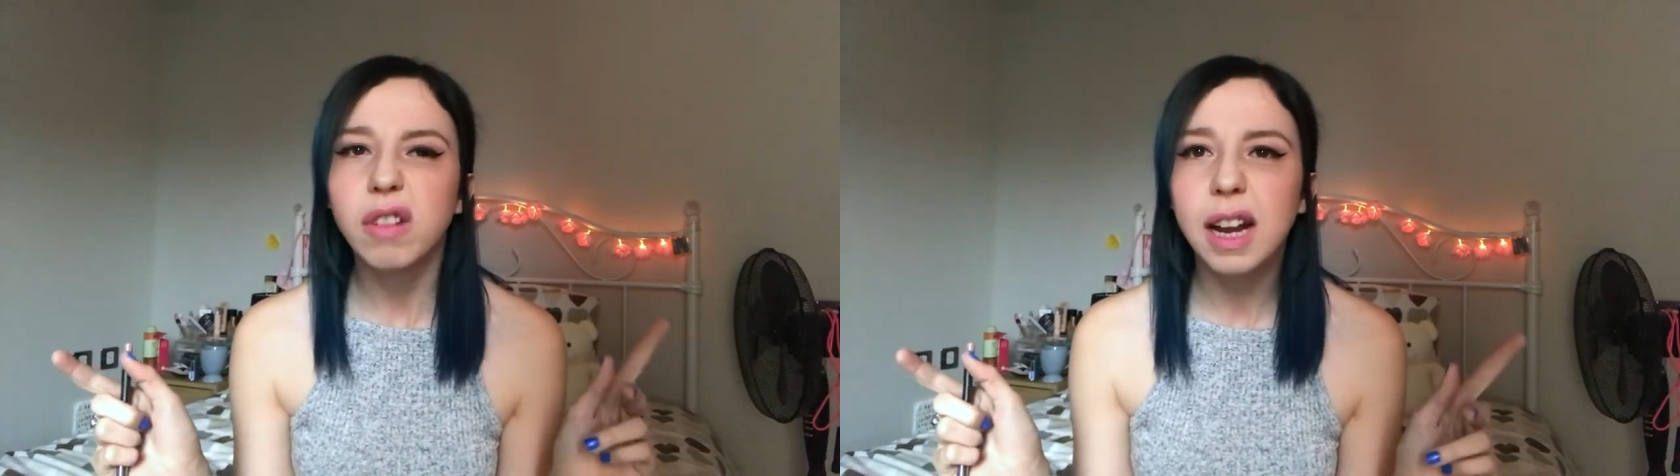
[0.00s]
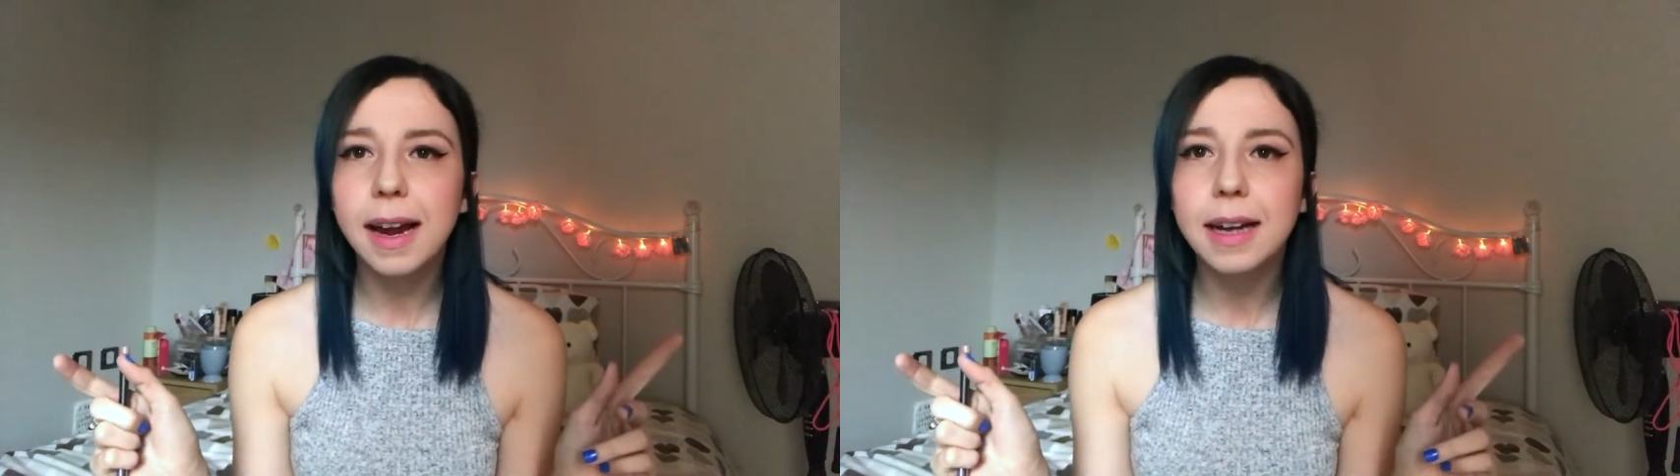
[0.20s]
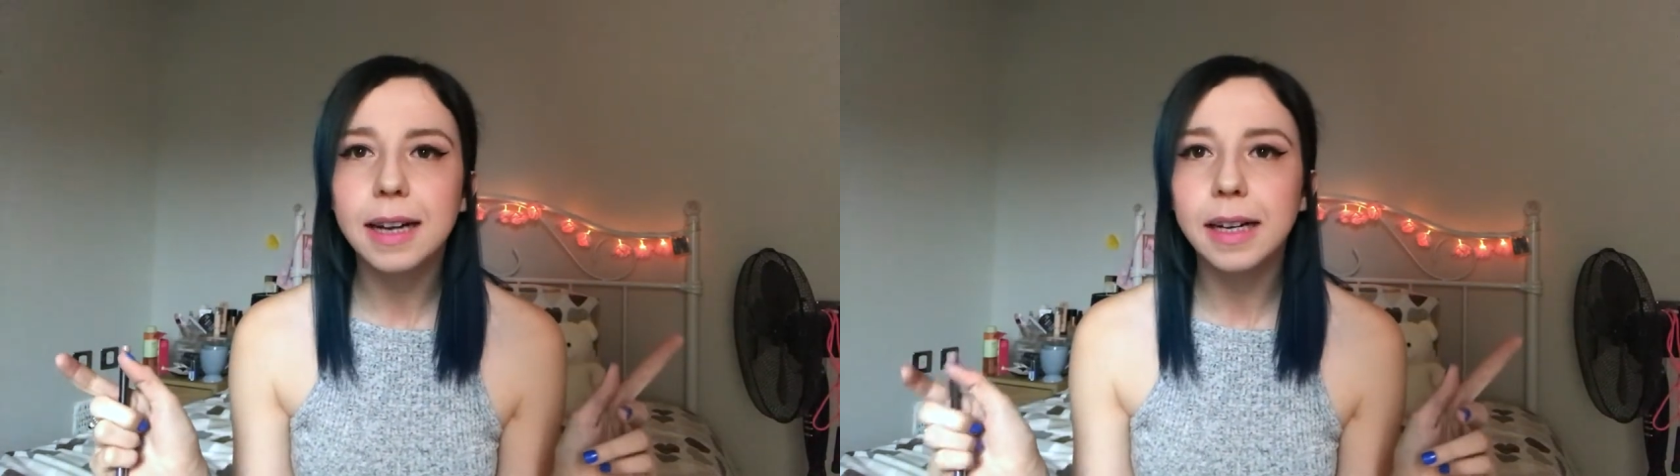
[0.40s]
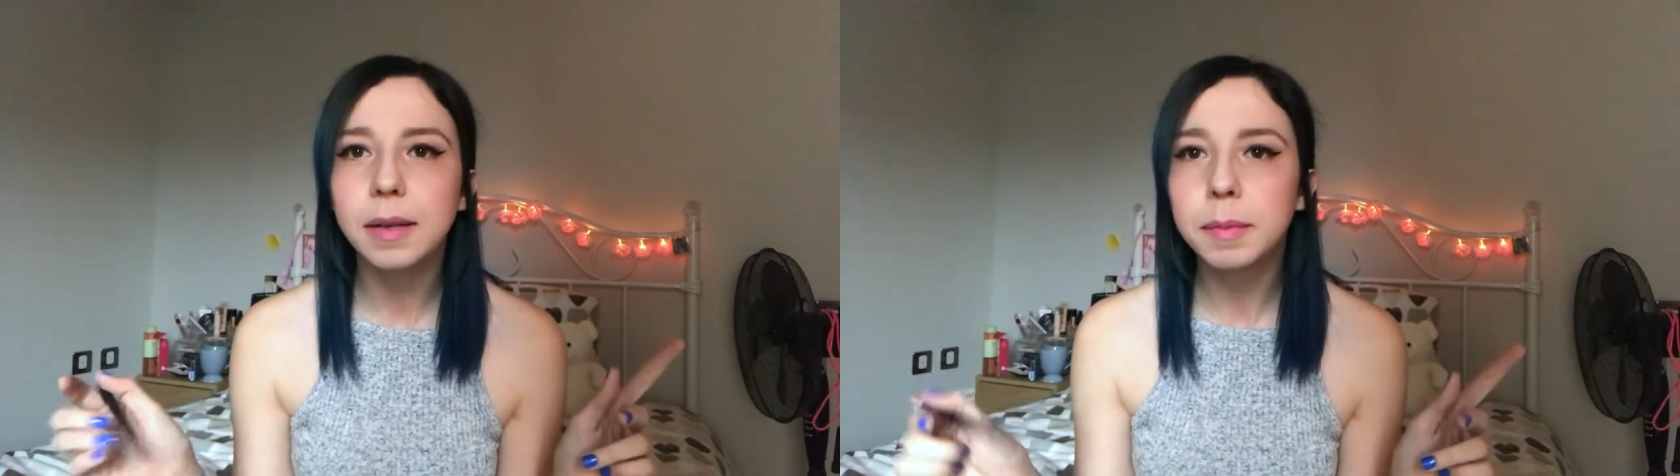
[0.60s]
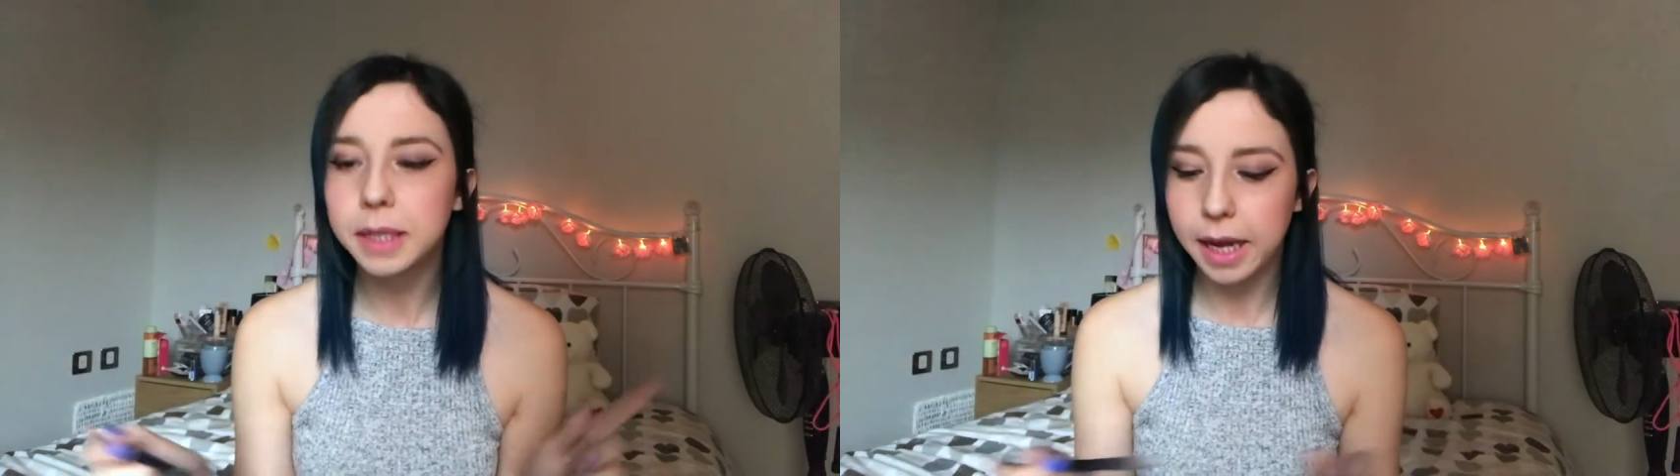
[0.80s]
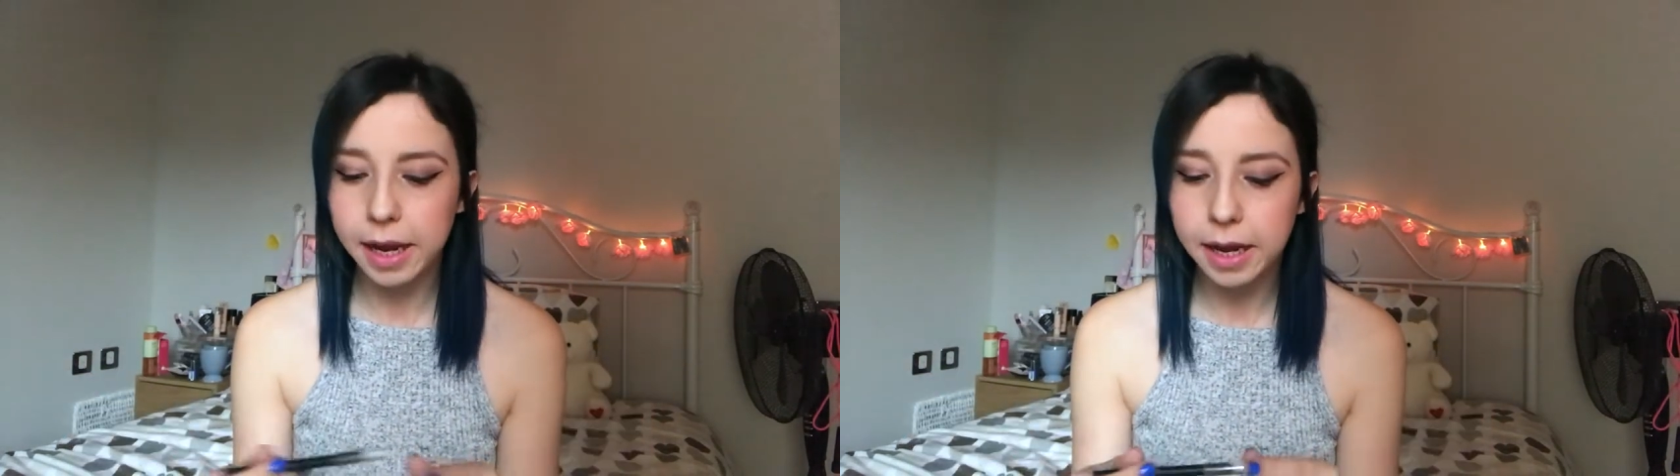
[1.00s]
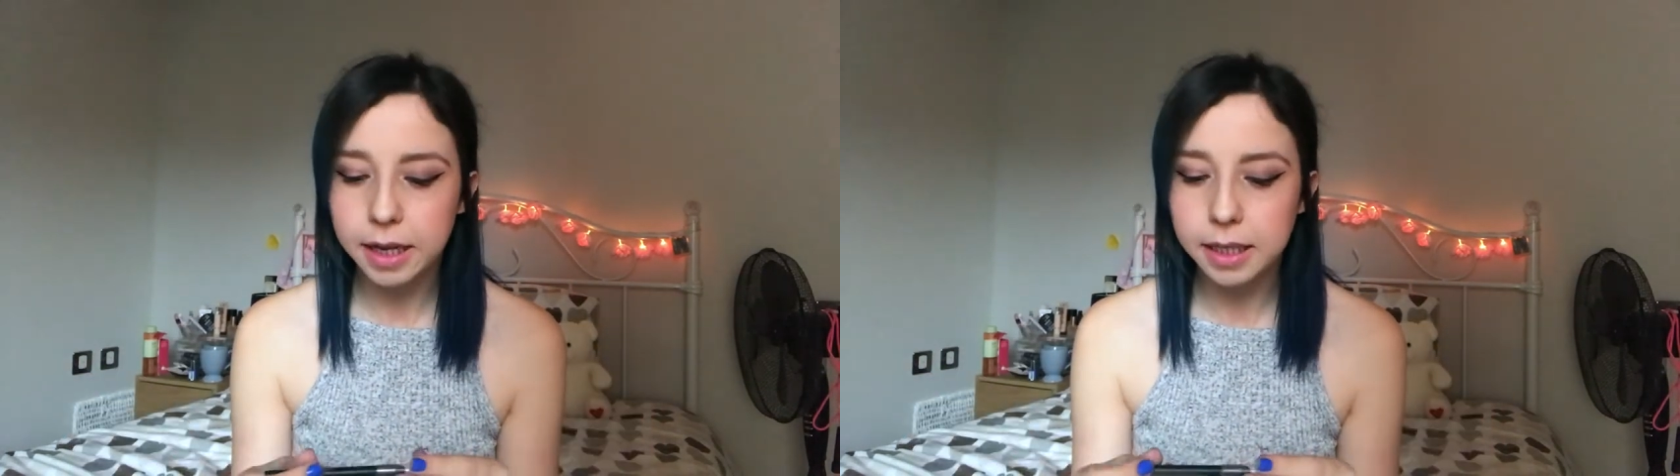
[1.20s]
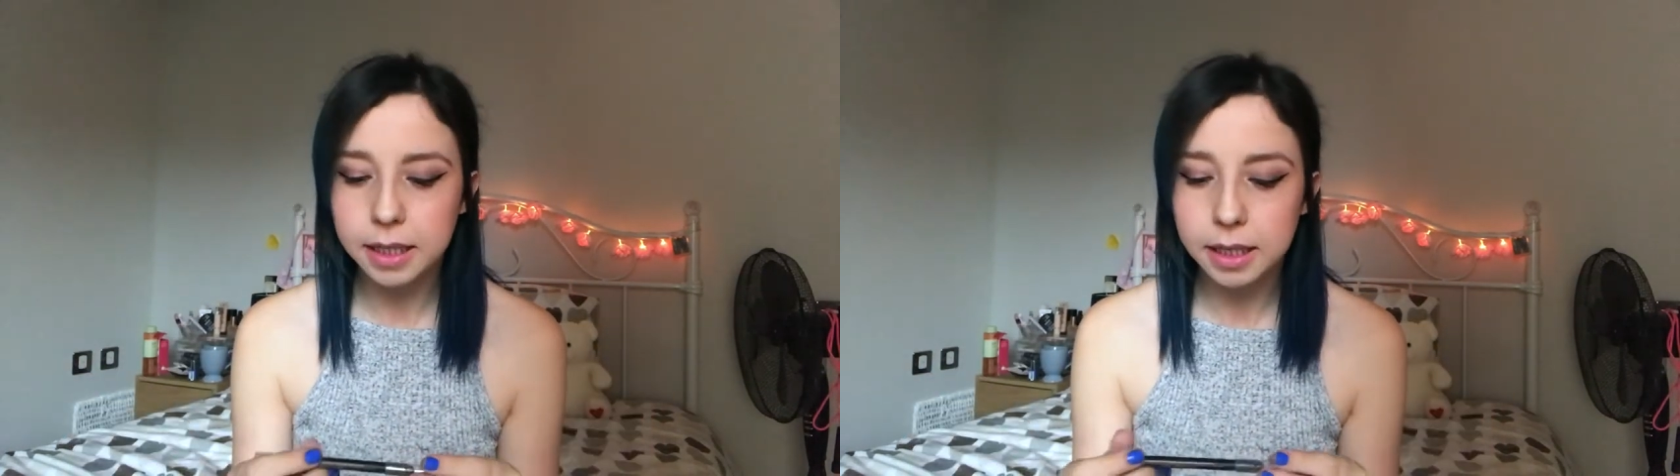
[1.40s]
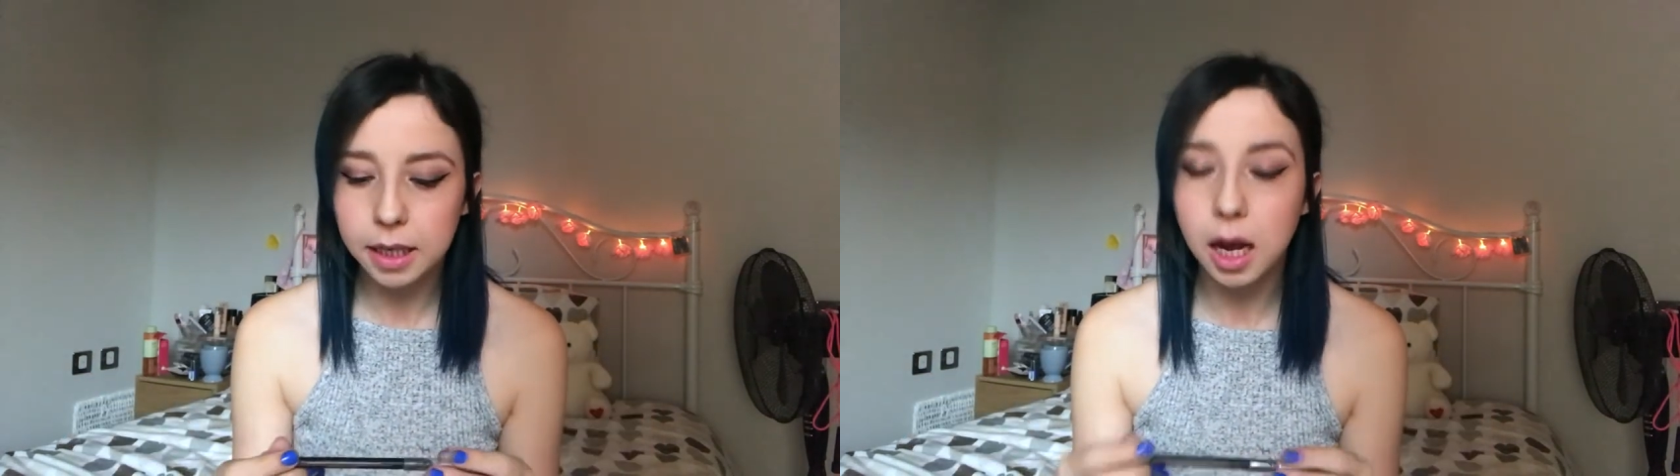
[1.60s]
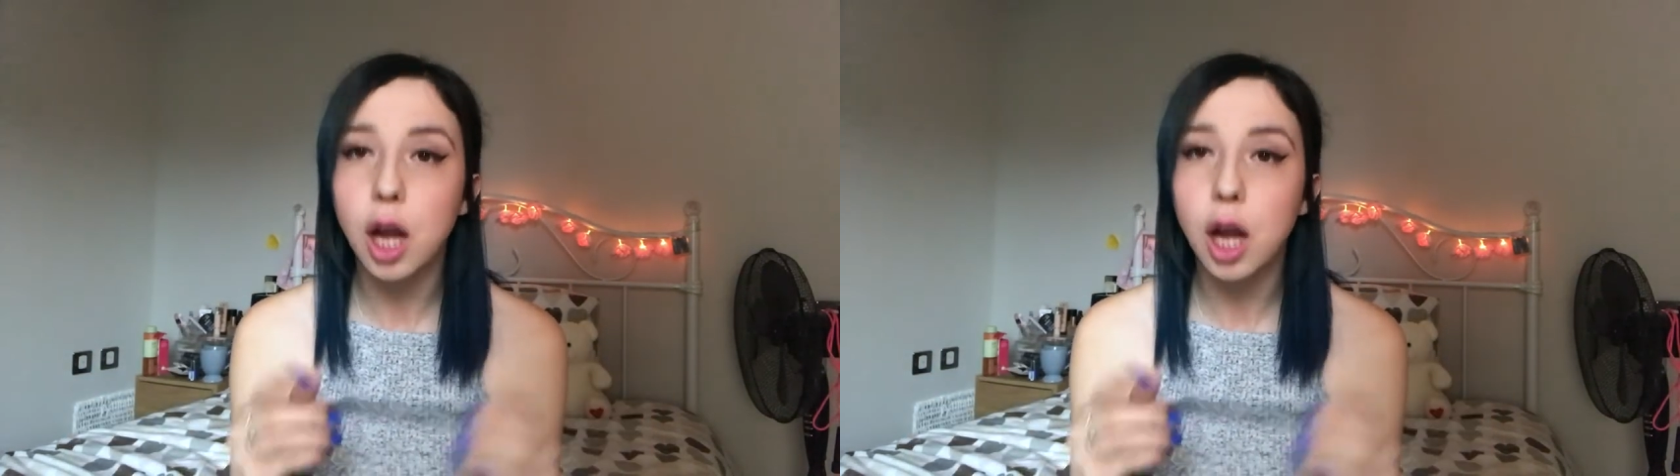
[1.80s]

related items is